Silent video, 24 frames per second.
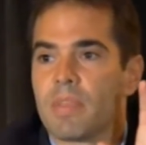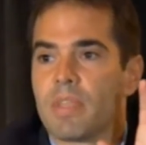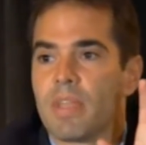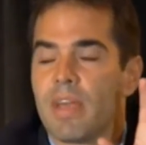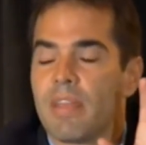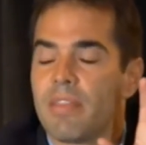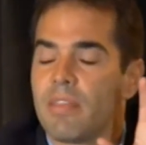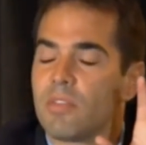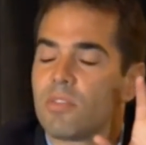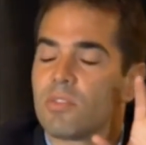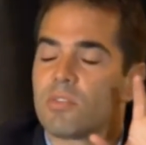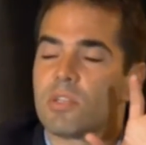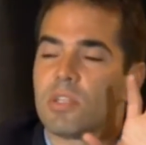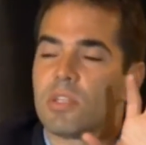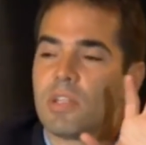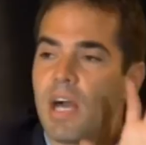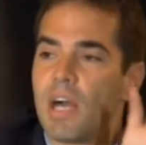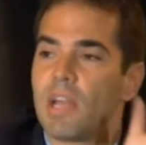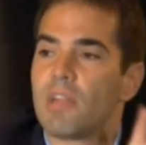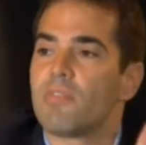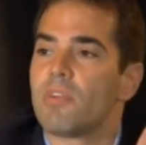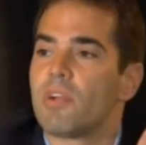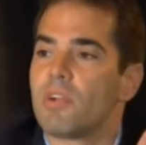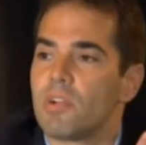I think there's a
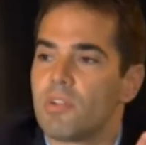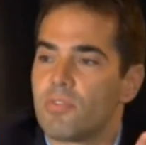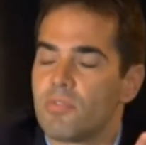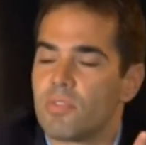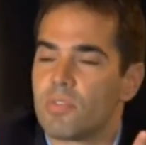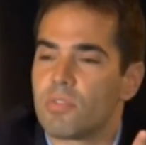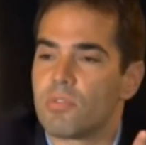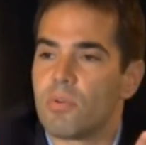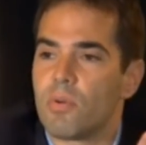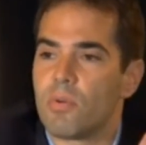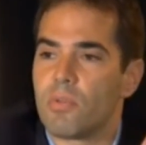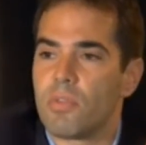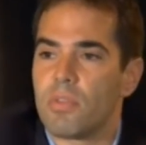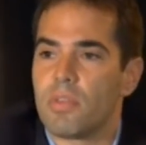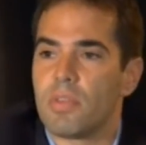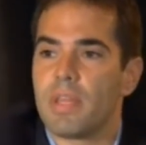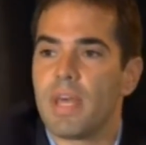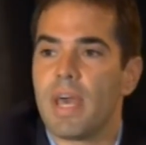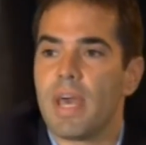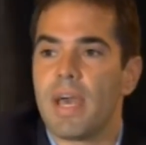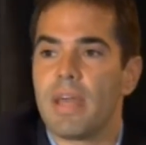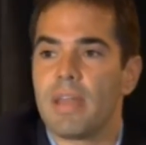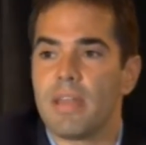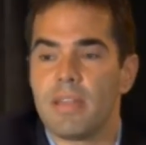lot of area for growth in
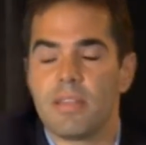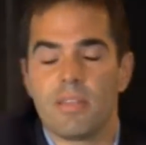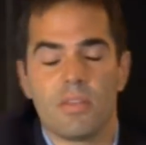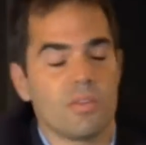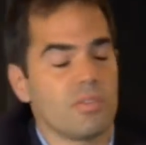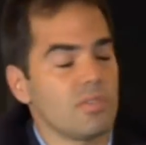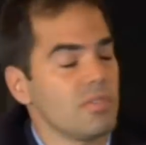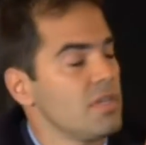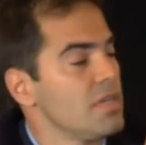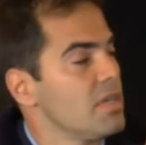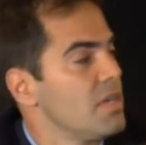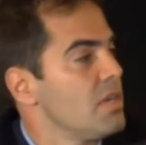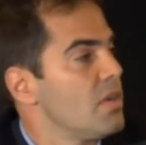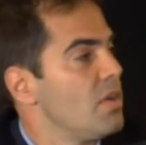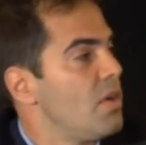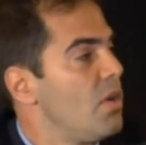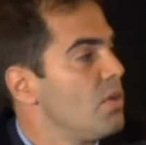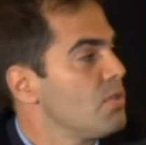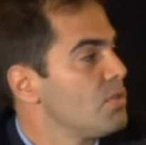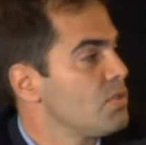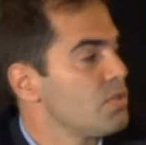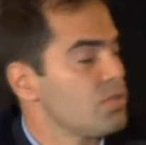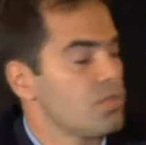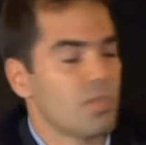that, and there's
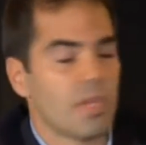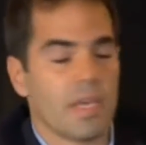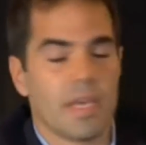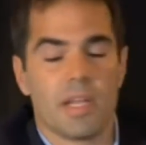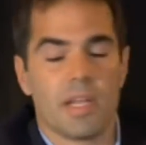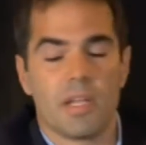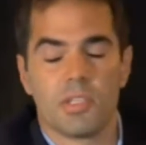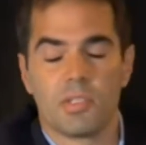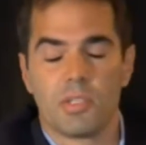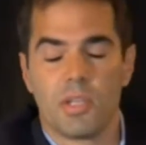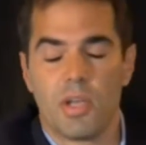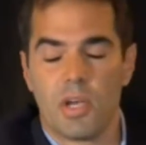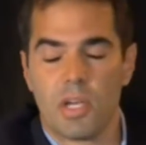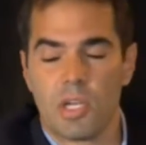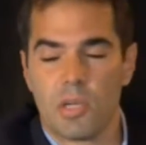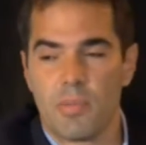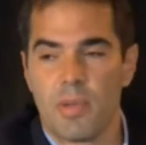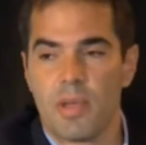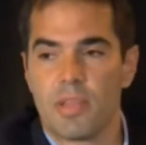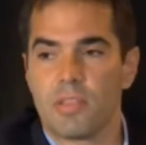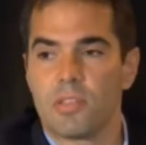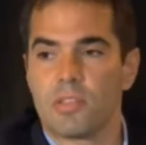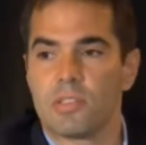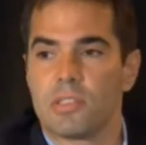also, and I'll talk
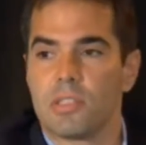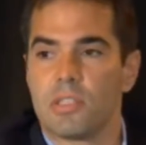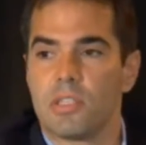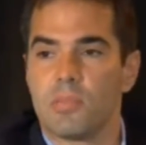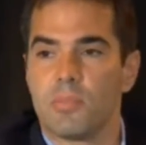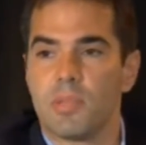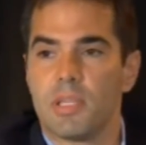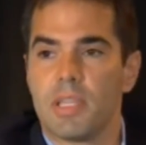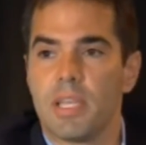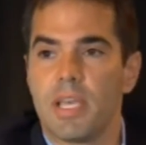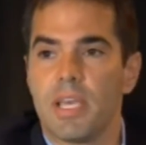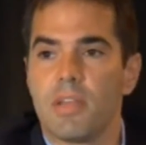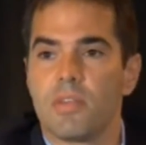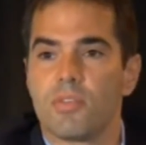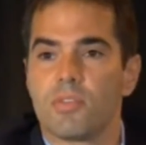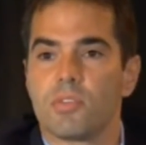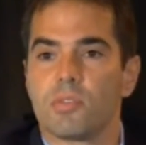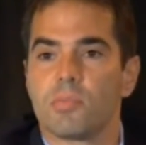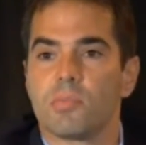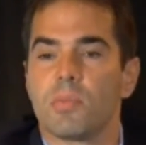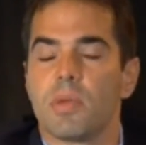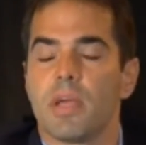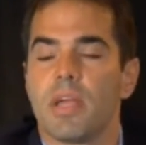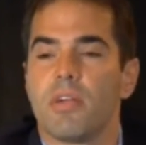about this a little bit later,
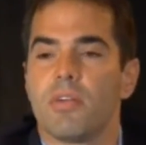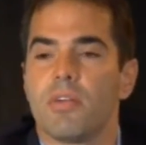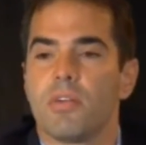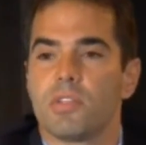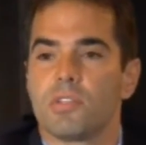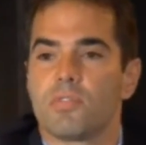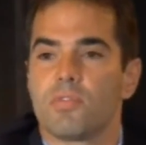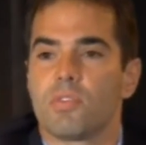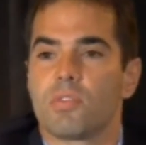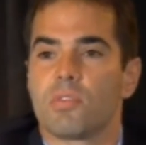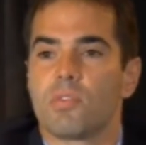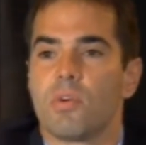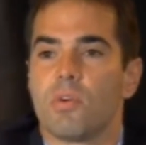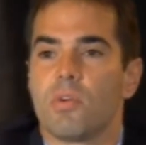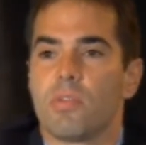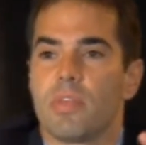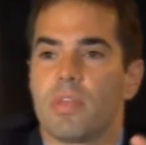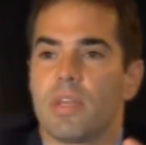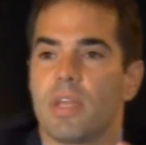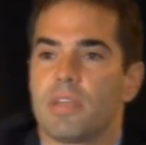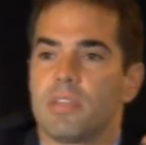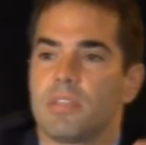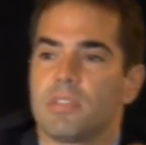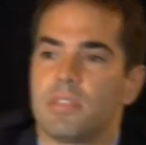some areas for growth
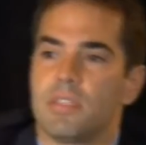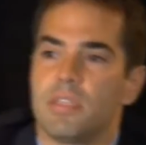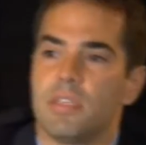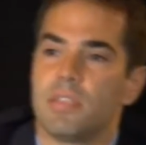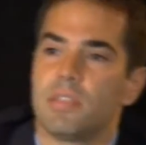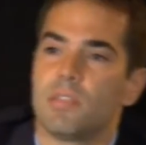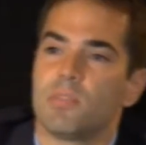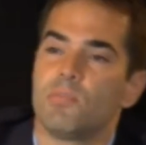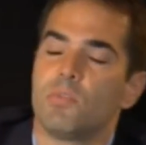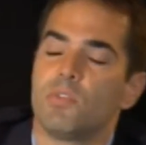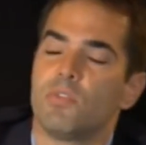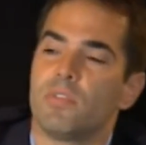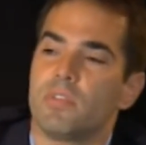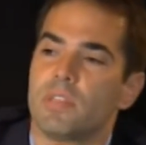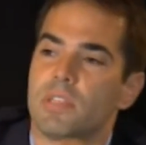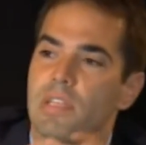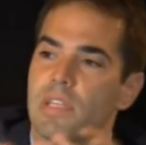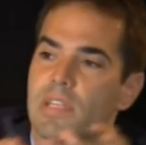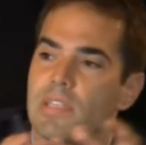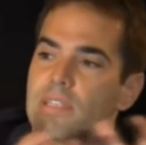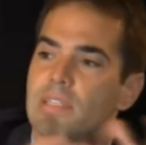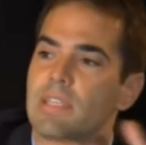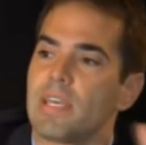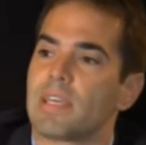that I see to move into
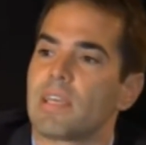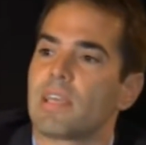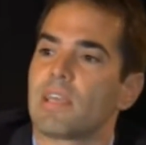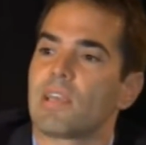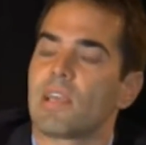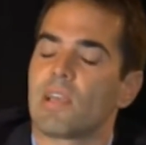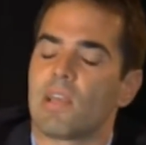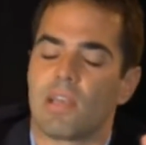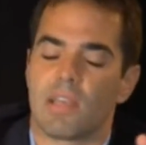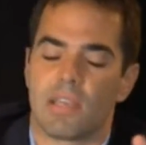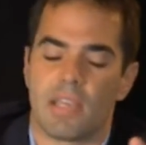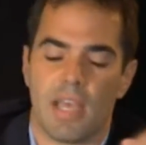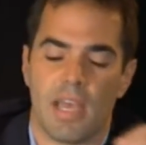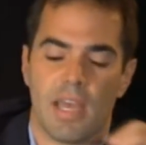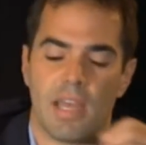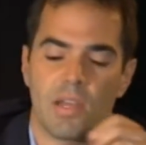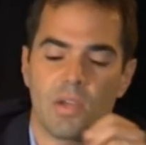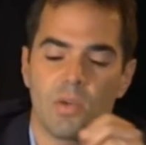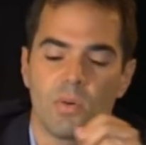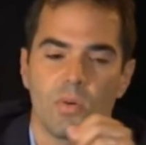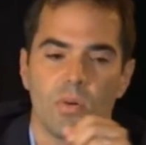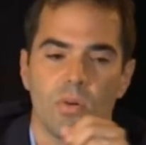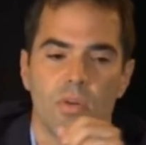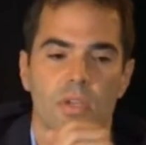that second
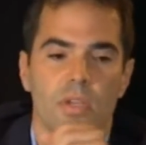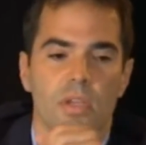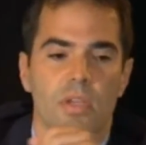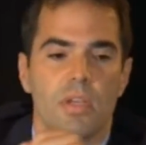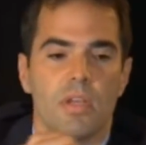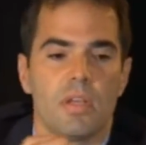category